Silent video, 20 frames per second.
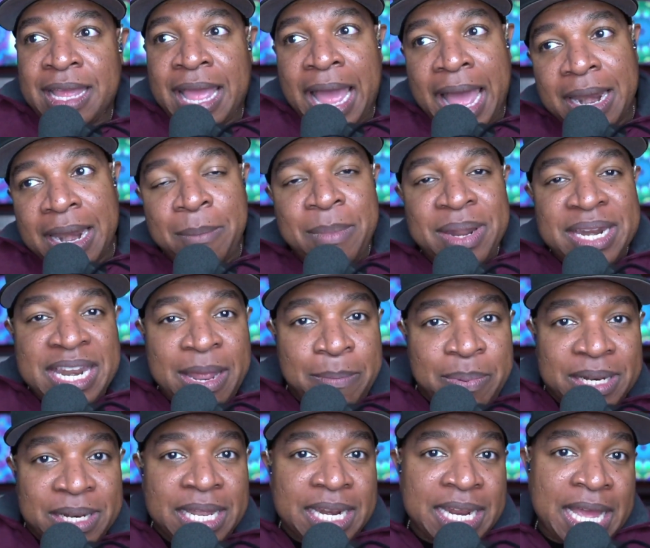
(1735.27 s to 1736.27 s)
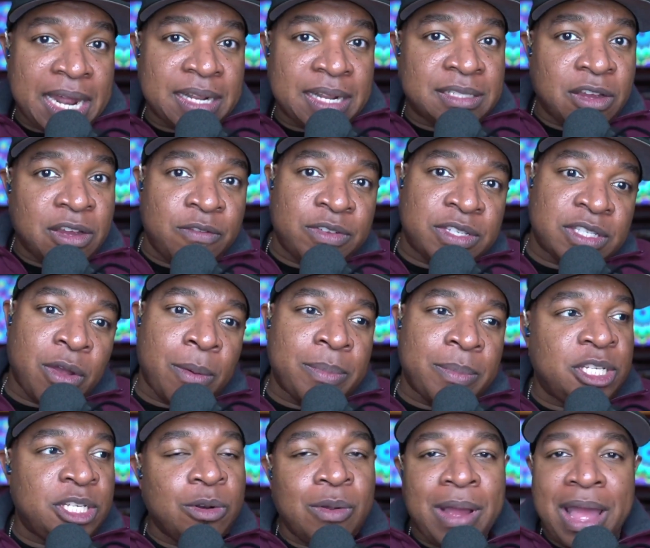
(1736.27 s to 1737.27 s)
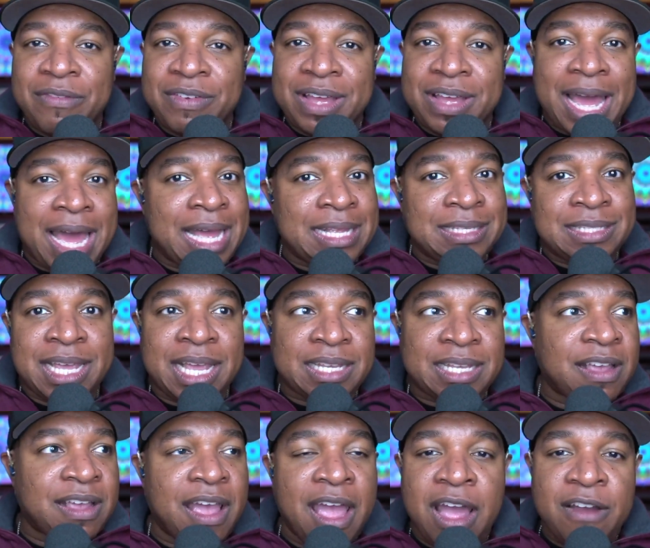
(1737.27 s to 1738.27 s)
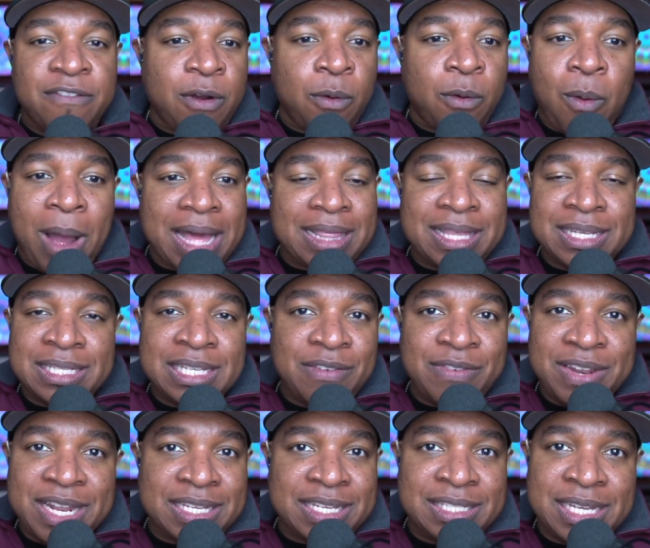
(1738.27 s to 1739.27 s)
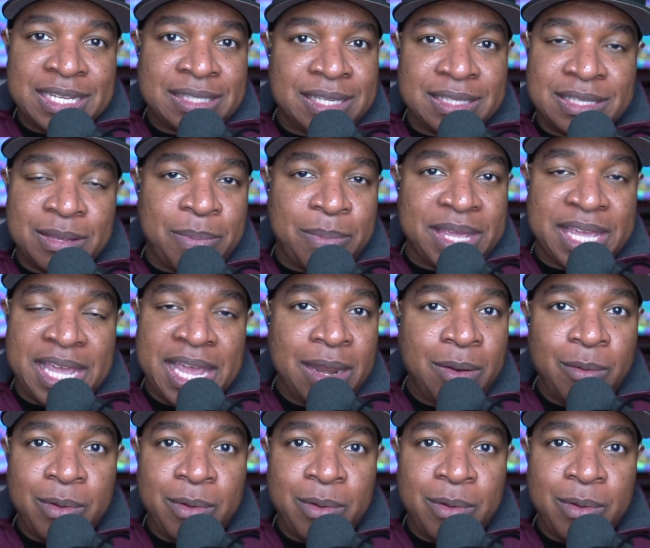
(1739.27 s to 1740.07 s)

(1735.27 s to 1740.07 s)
kind of manipulating how the service is going, but you don't have context for why this even existed to begin